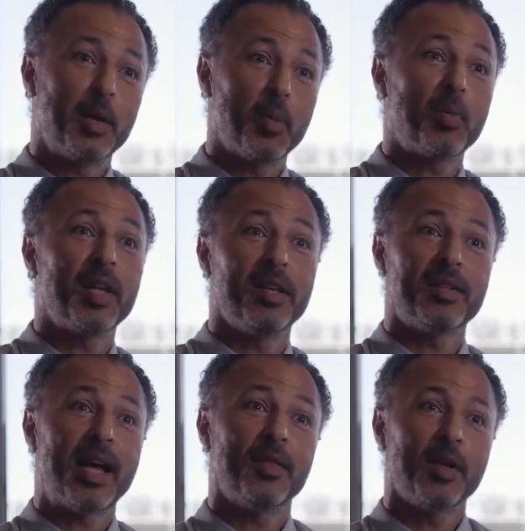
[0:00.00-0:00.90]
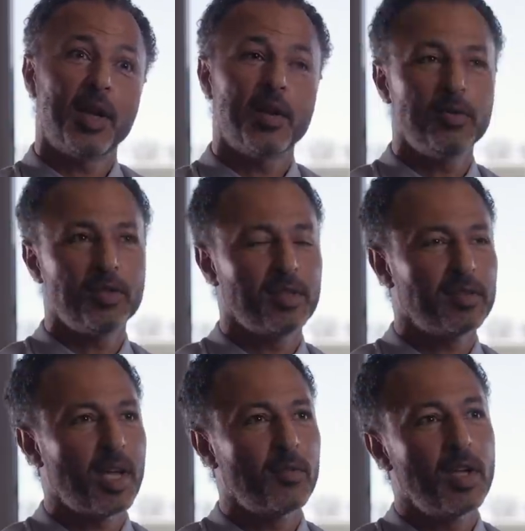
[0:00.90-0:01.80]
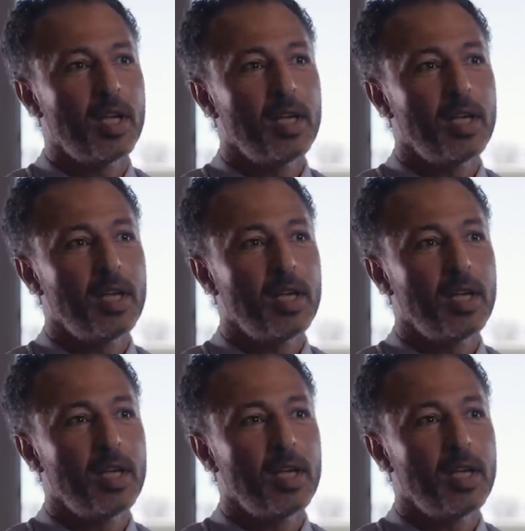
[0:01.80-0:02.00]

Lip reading: the players and the coaching staff.